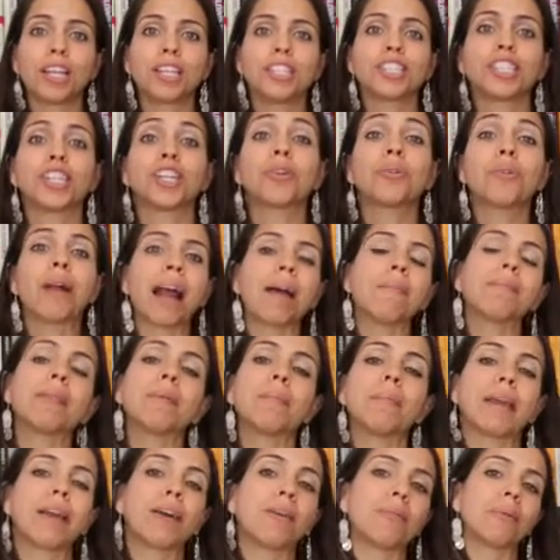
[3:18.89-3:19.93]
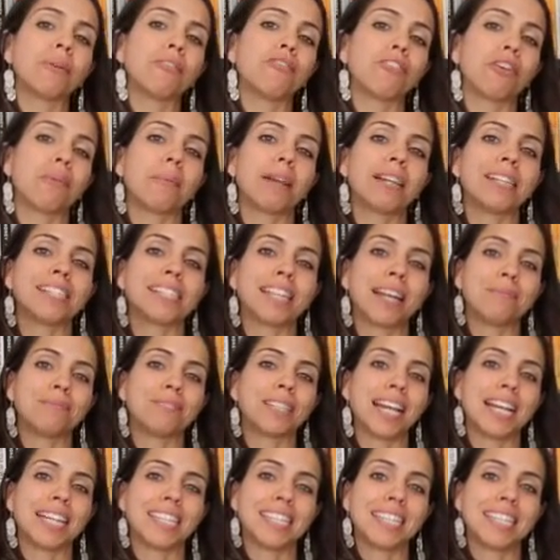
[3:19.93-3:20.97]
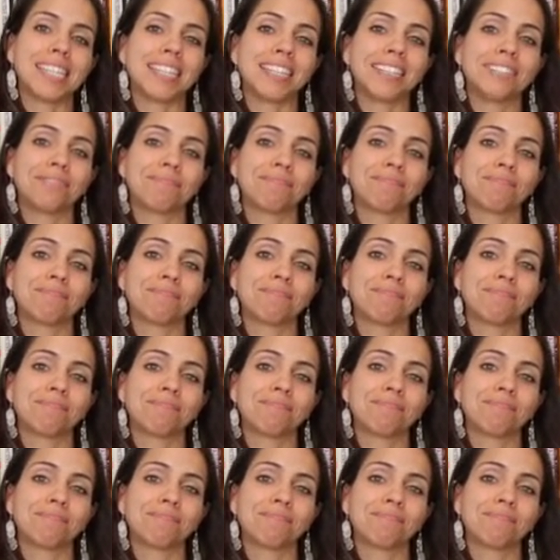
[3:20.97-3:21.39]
to grab the mail before my stepdad did.